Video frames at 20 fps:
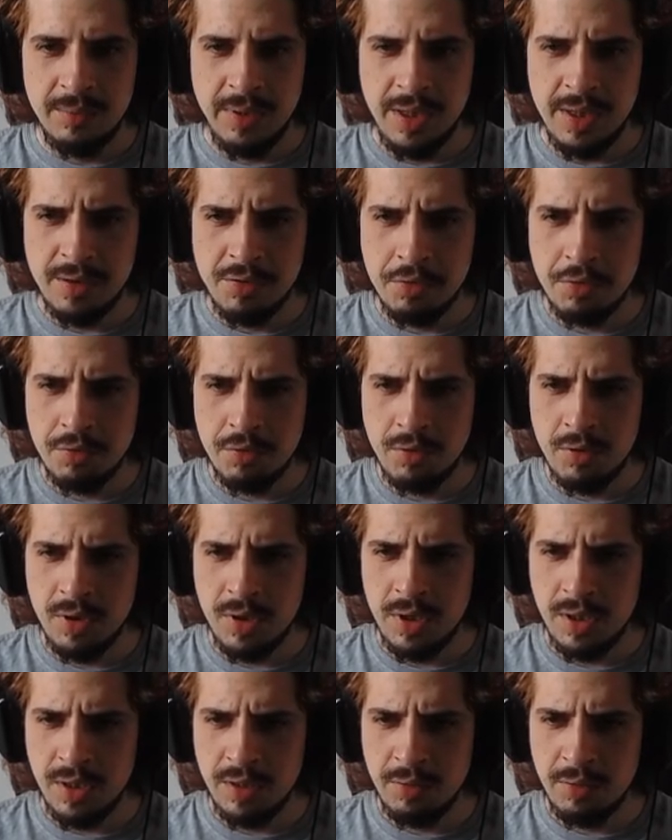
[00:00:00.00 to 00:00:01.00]
yeah,
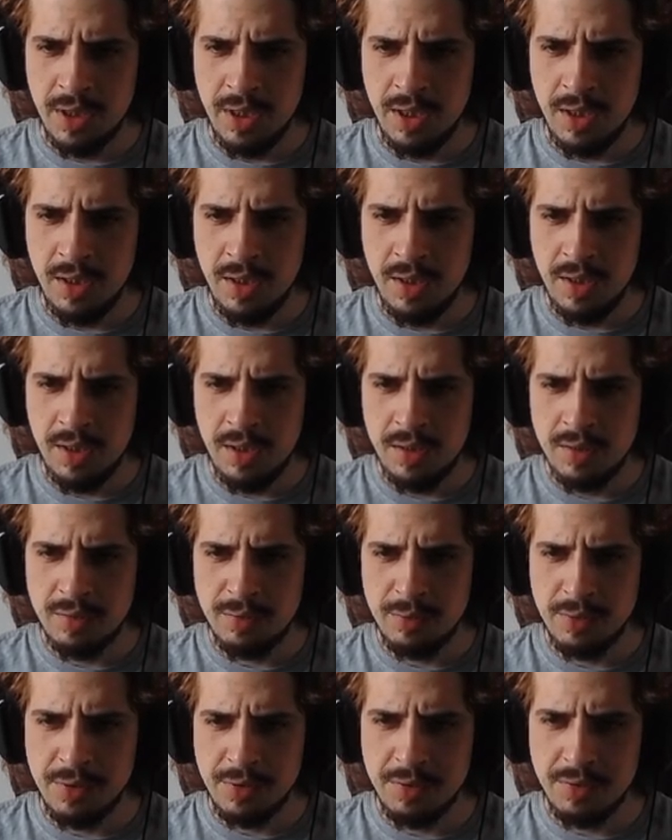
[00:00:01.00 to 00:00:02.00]
sure, I don't care.
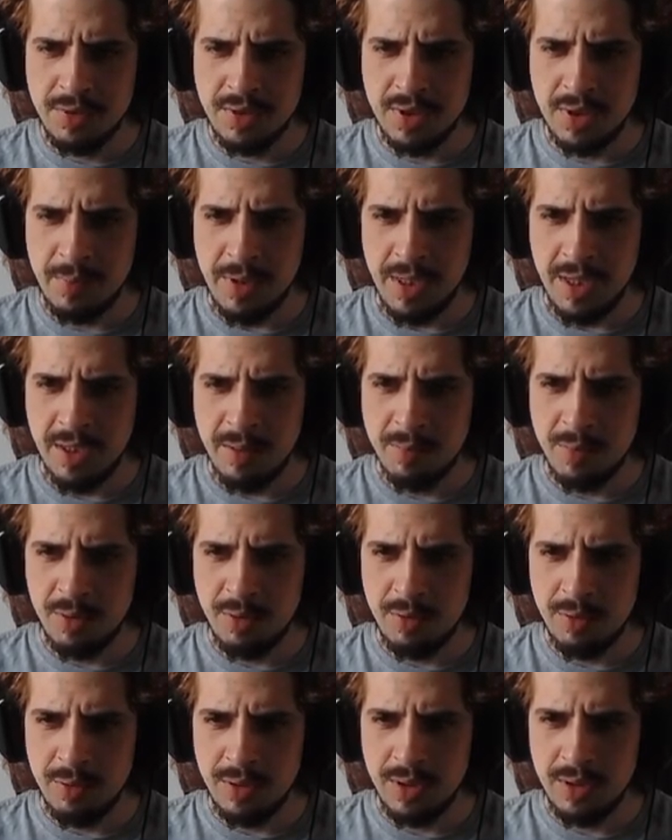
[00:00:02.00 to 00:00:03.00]
Switch to cinematic
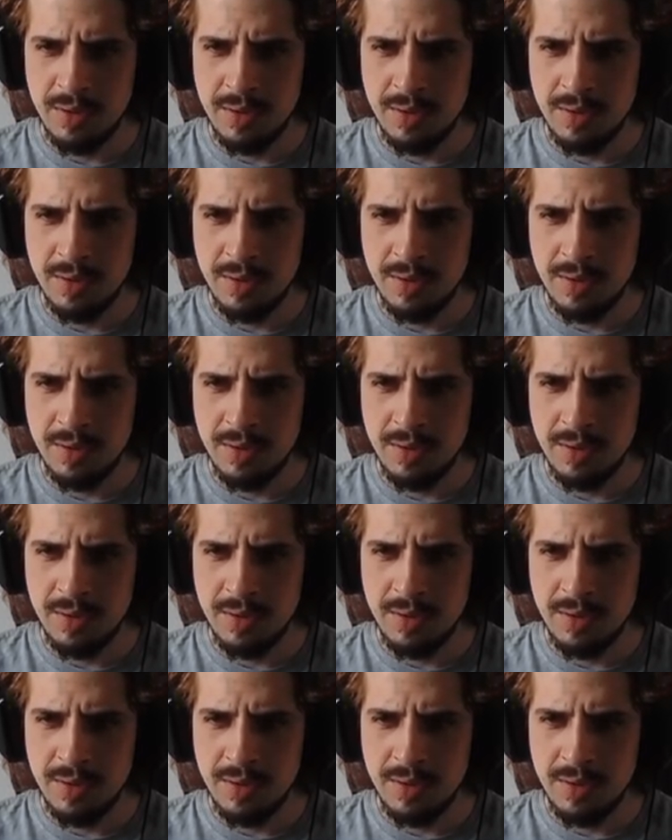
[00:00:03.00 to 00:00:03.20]
mode.